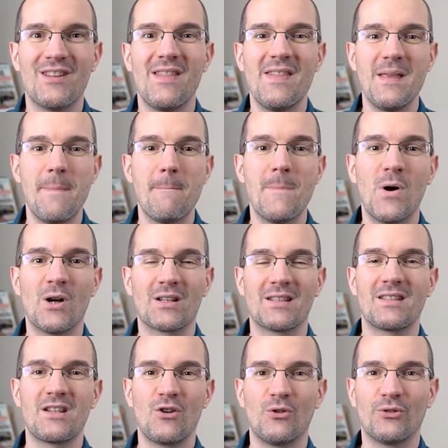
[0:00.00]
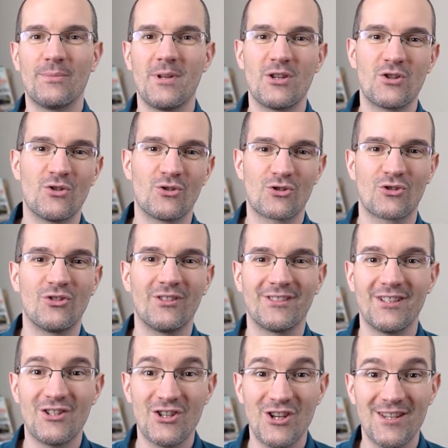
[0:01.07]
the marketing automation
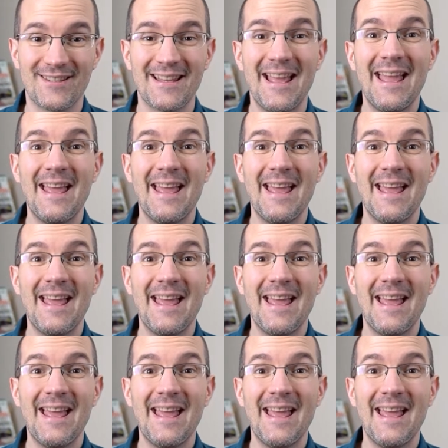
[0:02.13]
strategies